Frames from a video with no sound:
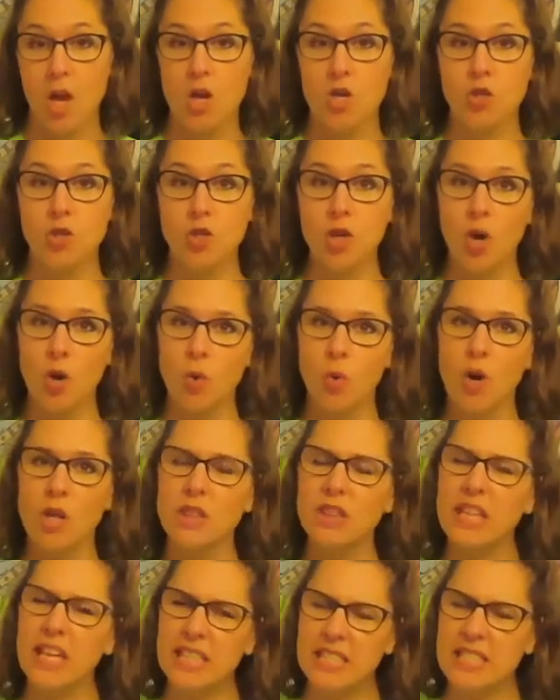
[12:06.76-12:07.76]
So
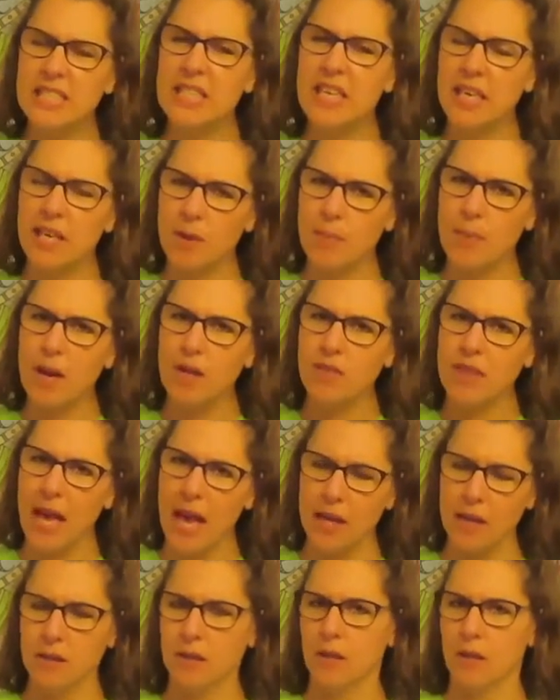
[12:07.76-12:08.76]
let's think about
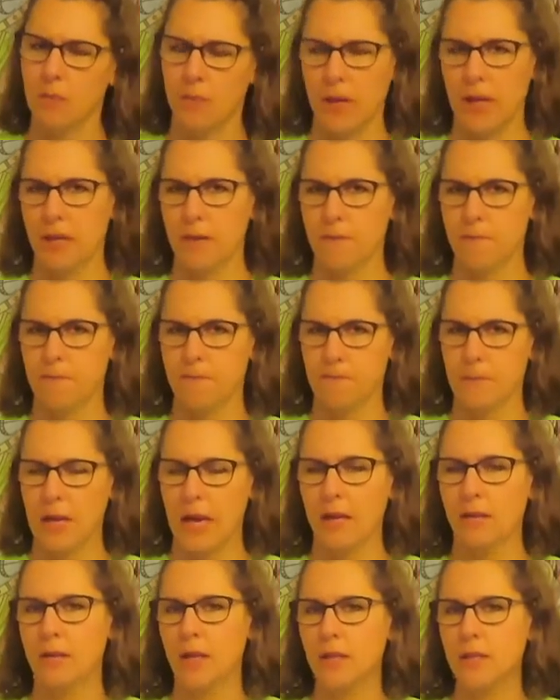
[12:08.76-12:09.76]
that a little bit,
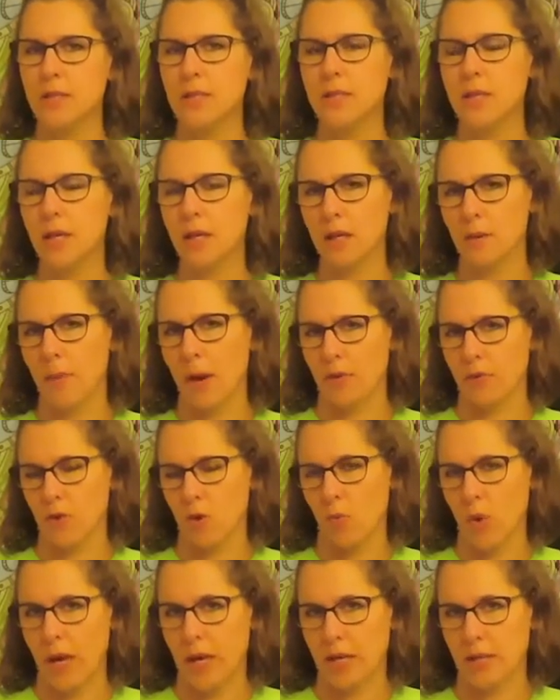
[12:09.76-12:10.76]
and let's think about
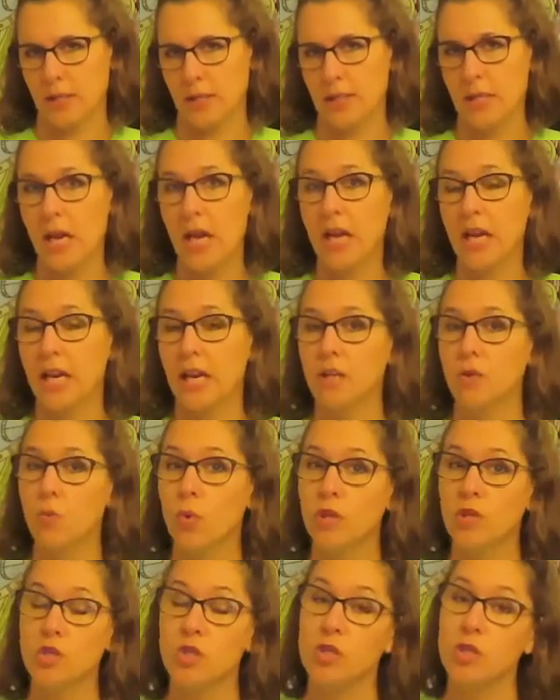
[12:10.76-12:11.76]
the ways in
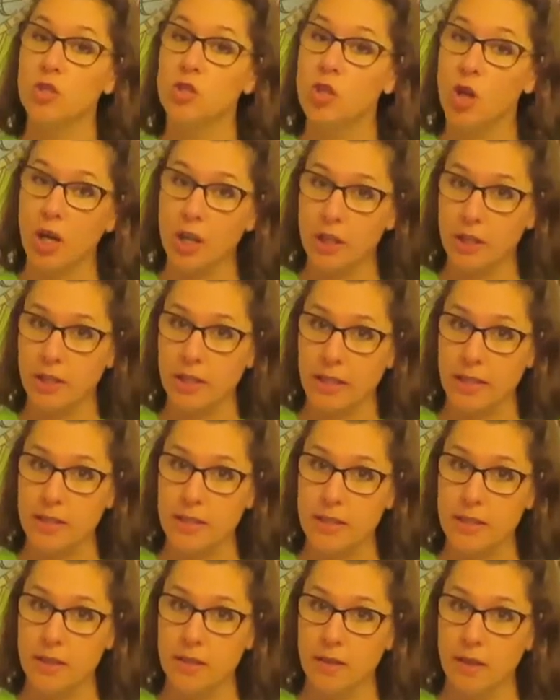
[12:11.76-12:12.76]
which the
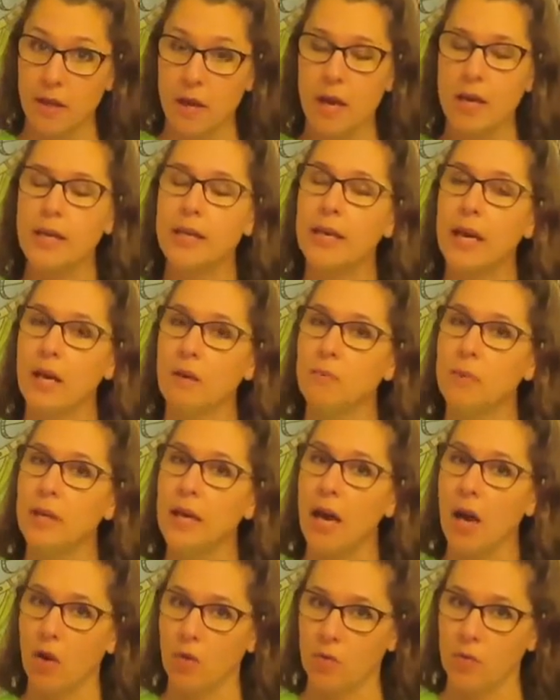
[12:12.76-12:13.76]
darkness can be
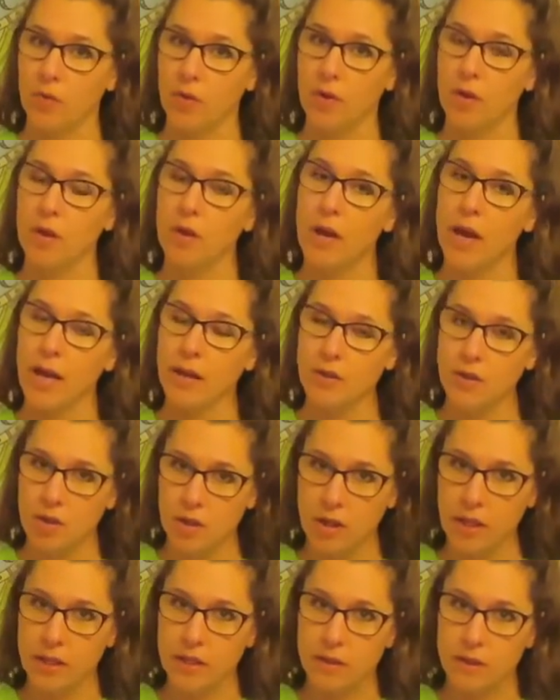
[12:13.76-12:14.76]
helpful and
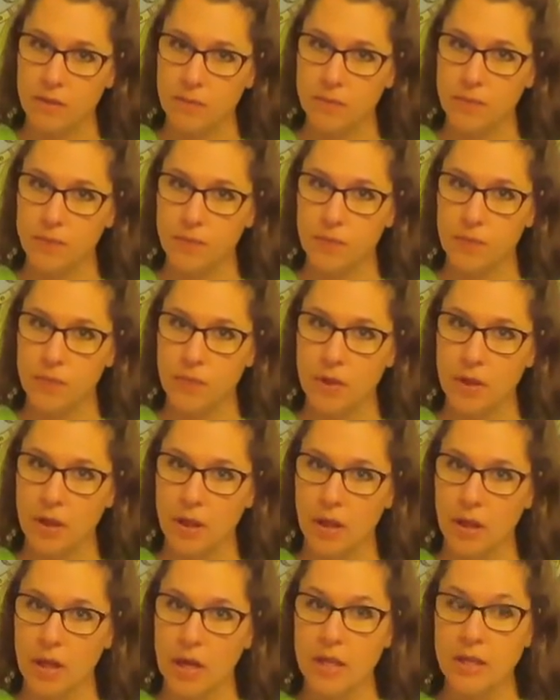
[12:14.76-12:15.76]
good.
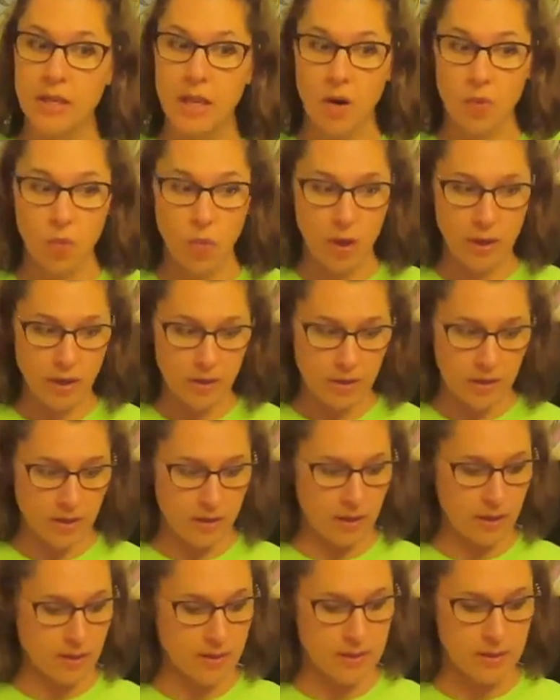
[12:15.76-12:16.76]
Now, one of the
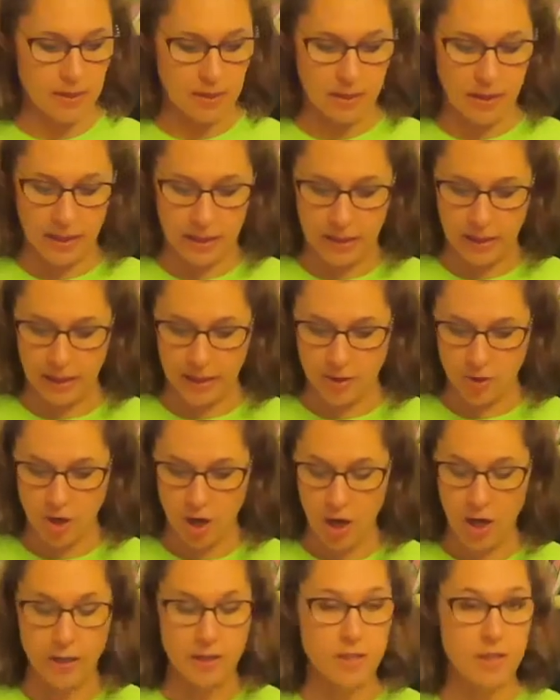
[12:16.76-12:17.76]
things that it
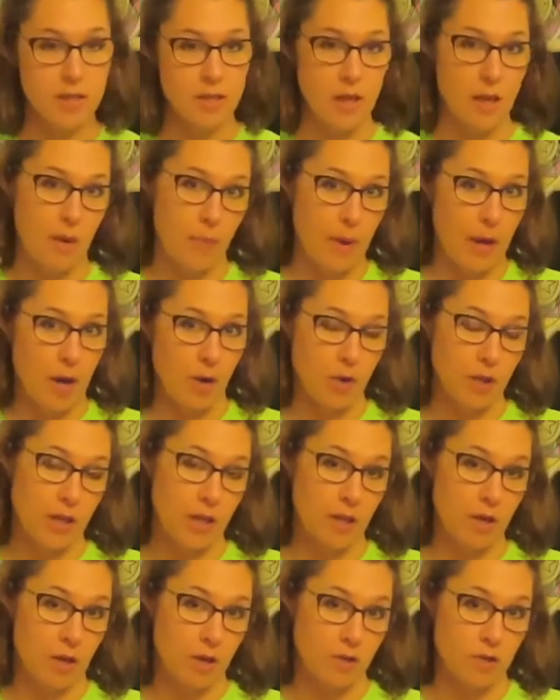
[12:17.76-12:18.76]
talks about
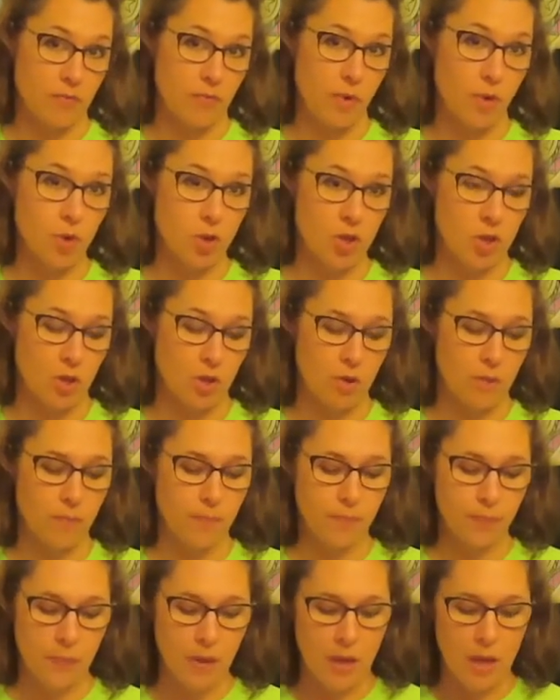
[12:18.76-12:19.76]
in our devotional
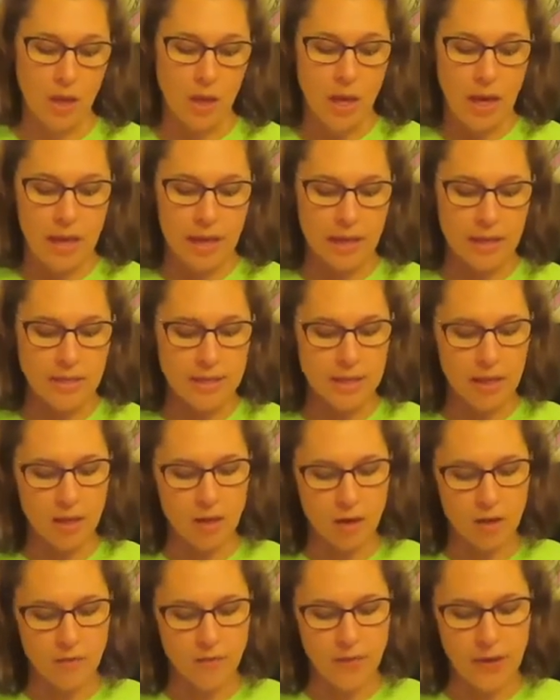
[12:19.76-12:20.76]
is in
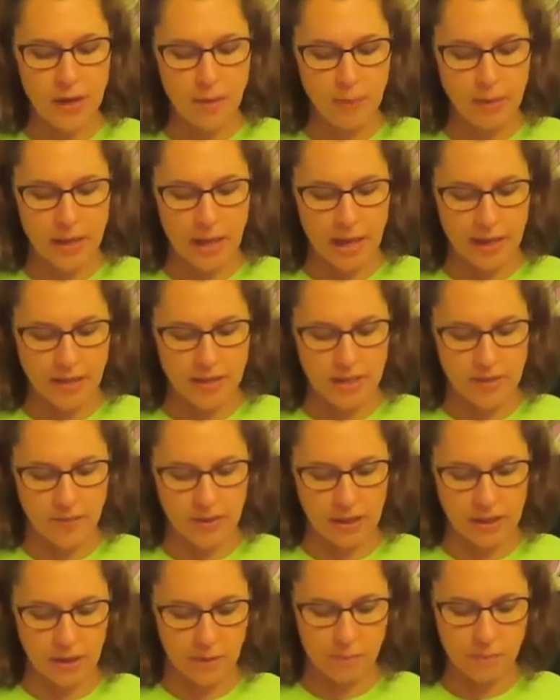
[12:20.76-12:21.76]
our family
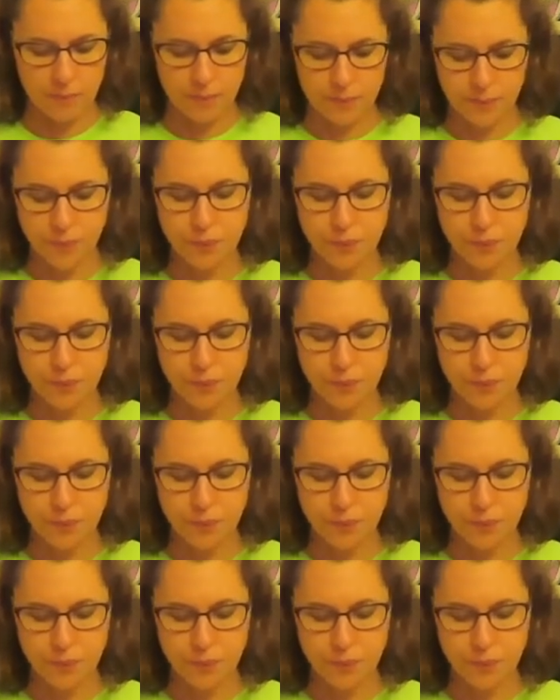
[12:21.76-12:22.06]
activity,